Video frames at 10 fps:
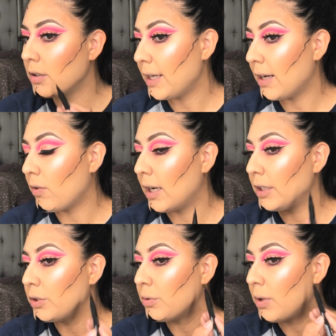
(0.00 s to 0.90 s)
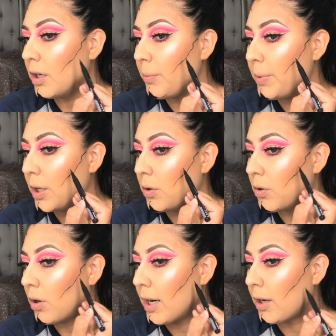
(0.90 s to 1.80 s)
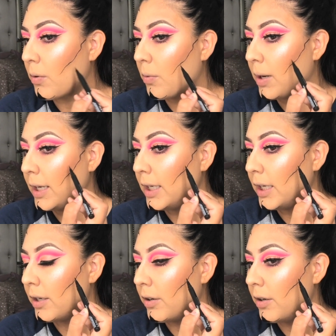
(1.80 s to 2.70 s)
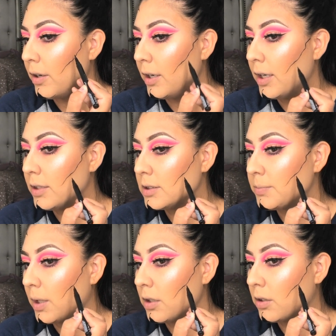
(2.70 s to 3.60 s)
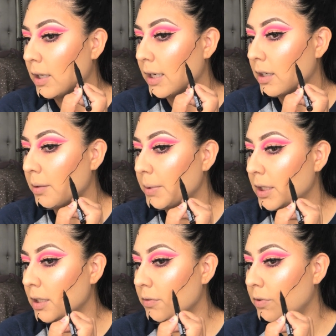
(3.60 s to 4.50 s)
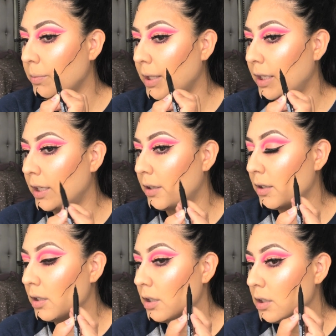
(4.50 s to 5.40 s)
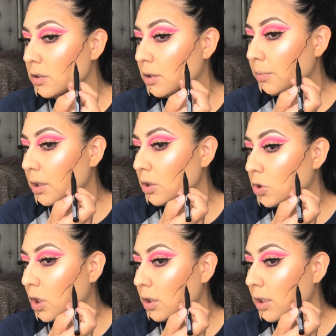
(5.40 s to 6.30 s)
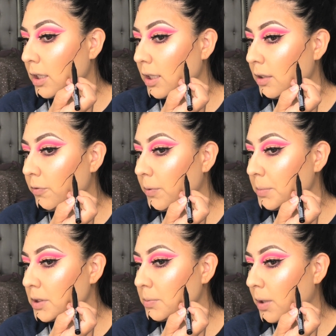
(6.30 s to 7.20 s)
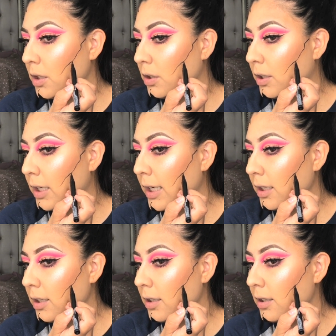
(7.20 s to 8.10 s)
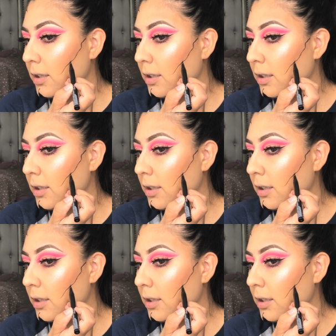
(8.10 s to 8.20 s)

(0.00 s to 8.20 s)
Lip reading: Now, I do want a big old crack right here and a smaller crack coming down from right here. So I'm going to draw the line from the smaller crack